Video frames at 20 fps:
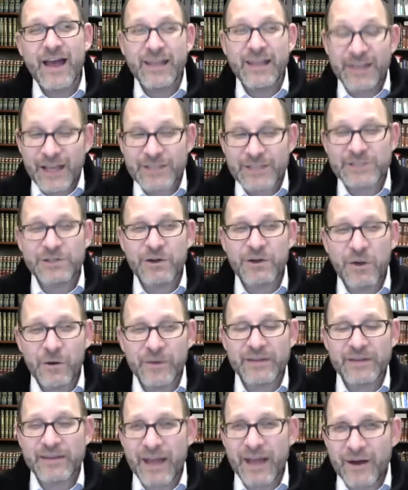yes, you're
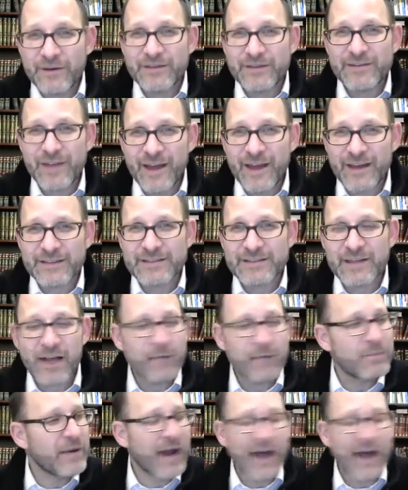going down into
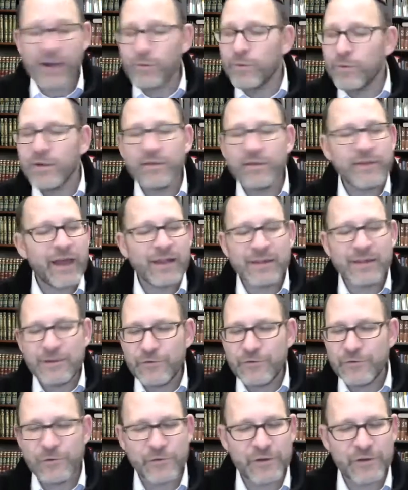exile, but I will not
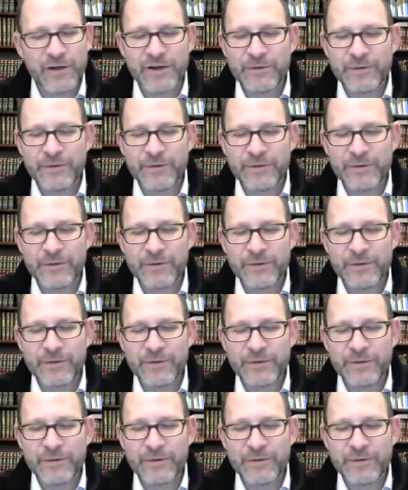leave you there.